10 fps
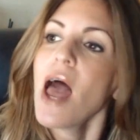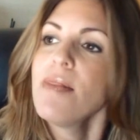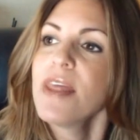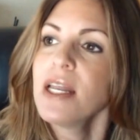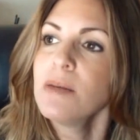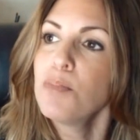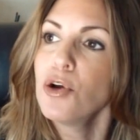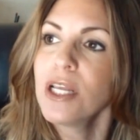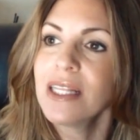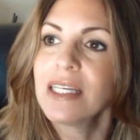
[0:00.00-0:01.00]
and then
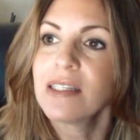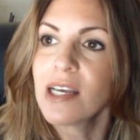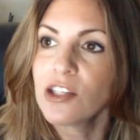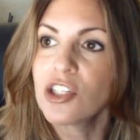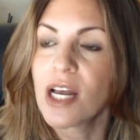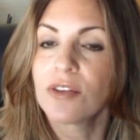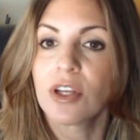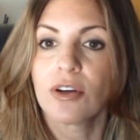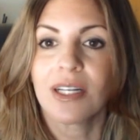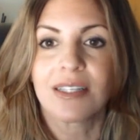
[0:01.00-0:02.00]
putting the intention
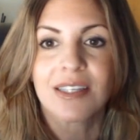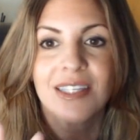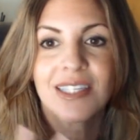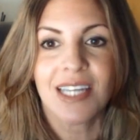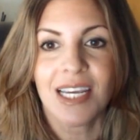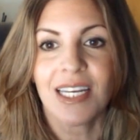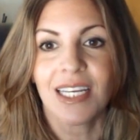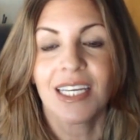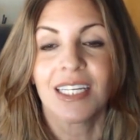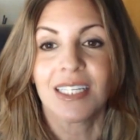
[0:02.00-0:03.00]
out there and
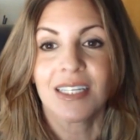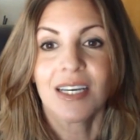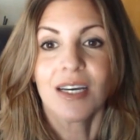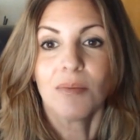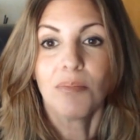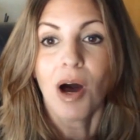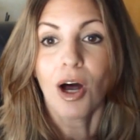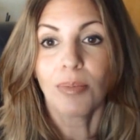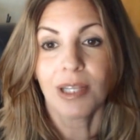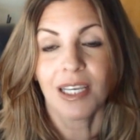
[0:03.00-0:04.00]
stating it
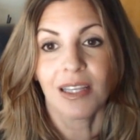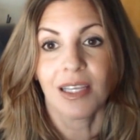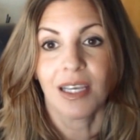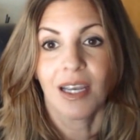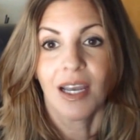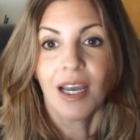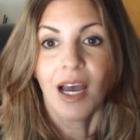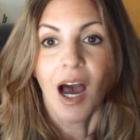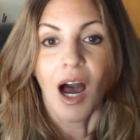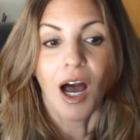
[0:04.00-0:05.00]
publicly
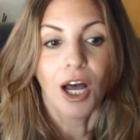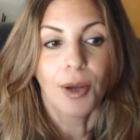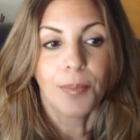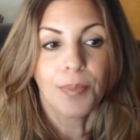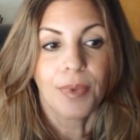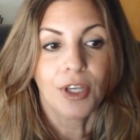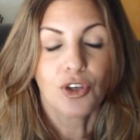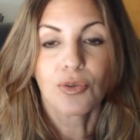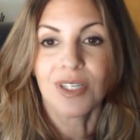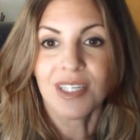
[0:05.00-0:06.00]
um,
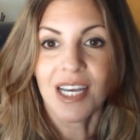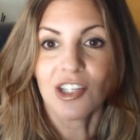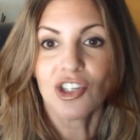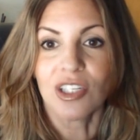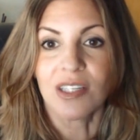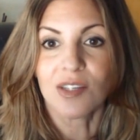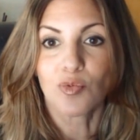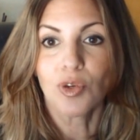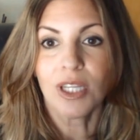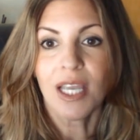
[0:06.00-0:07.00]
your intentions
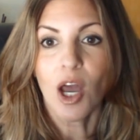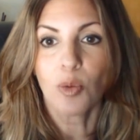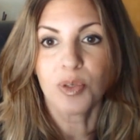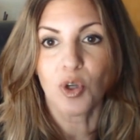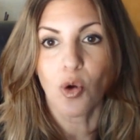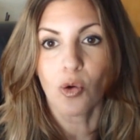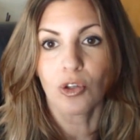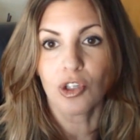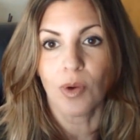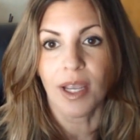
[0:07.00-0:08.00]
really helps to
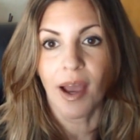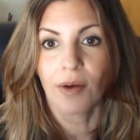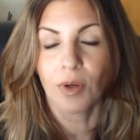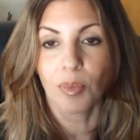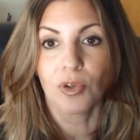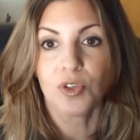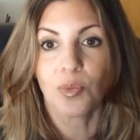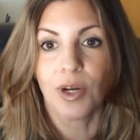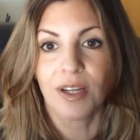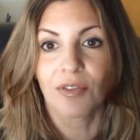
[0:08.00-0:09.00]
hold you accountable to
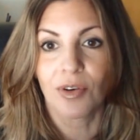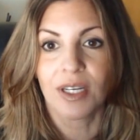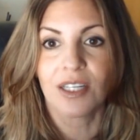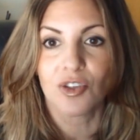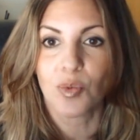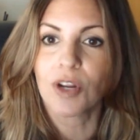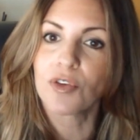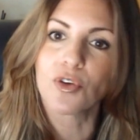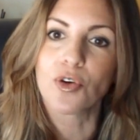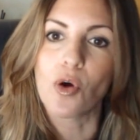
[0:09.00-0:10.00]
whatever it is
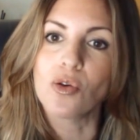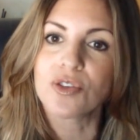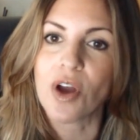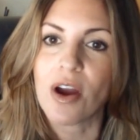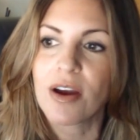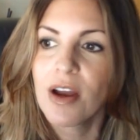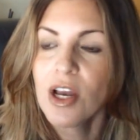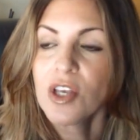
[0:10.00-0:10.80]
whatever your goals are